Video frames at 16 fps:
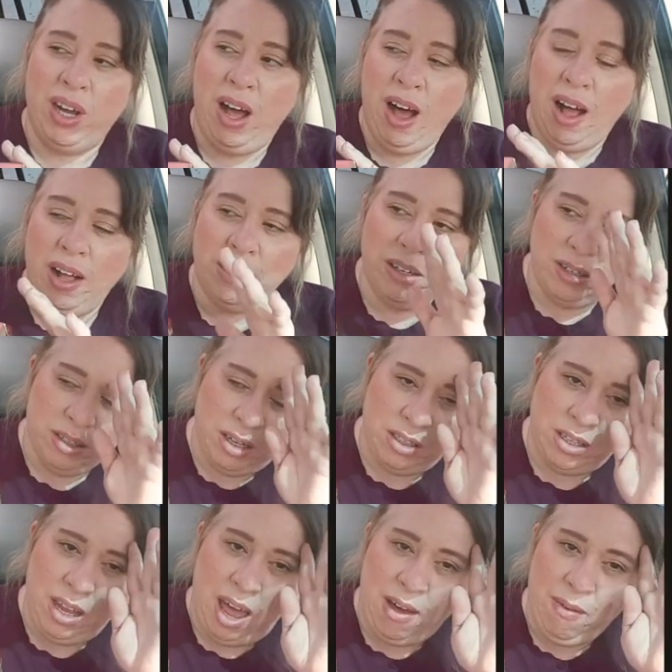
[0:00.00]
colors
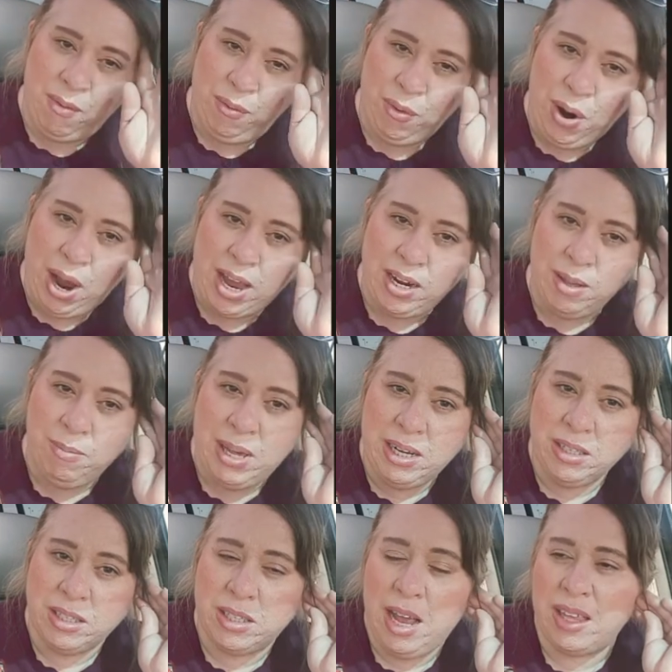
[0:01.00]
because I have a variety
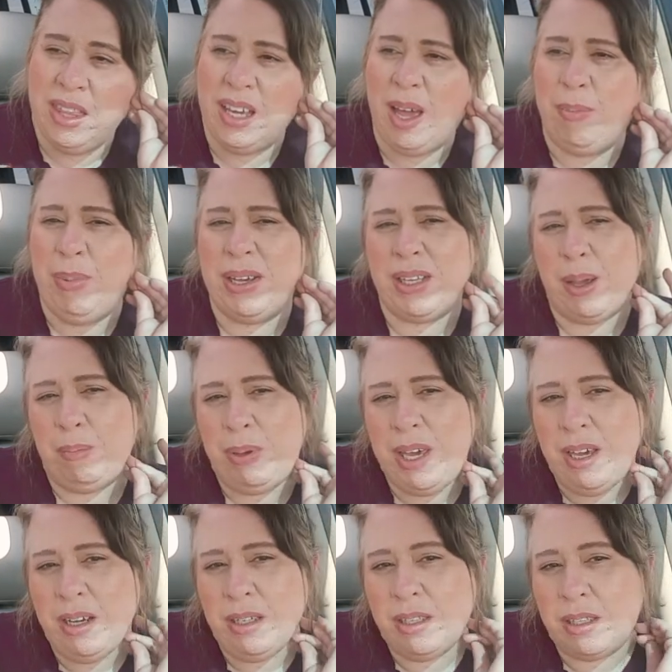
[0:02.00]
mixed. I think I picked up
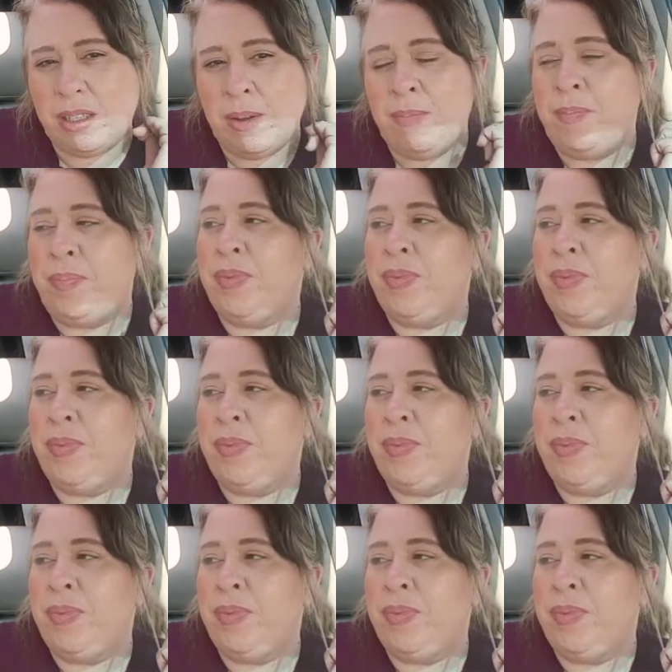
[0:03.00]
pinks